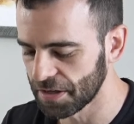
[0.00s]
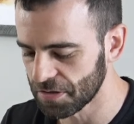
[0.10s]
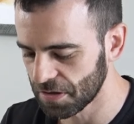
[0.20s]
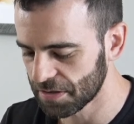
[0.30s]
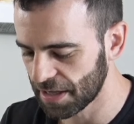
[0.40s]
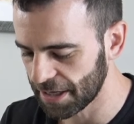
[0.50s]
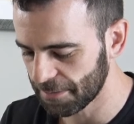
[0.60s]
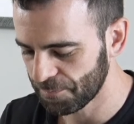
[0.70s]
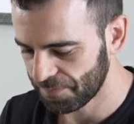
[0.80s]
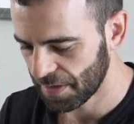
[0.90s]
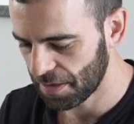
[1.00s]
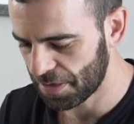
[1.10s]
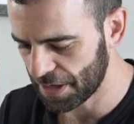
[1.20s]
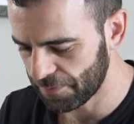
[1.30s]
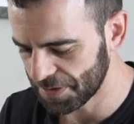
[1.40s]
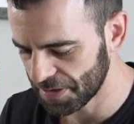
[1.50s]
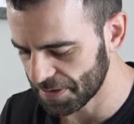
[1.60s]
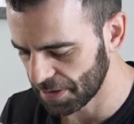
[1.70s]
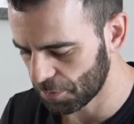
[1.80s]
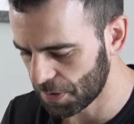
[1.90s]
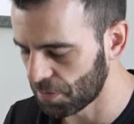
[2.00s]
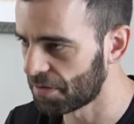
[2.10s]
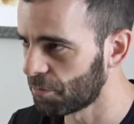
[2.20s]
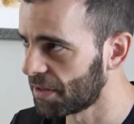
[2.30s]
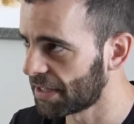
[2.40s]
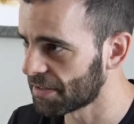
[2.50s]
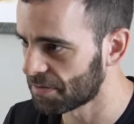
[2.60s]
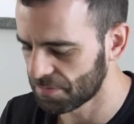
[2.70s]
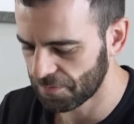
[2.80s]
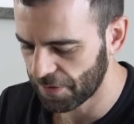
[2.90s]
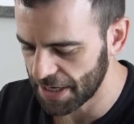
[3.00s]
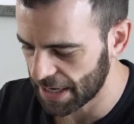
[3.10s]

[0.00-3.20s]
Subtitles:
It's just like thick viscous liquid with like this funny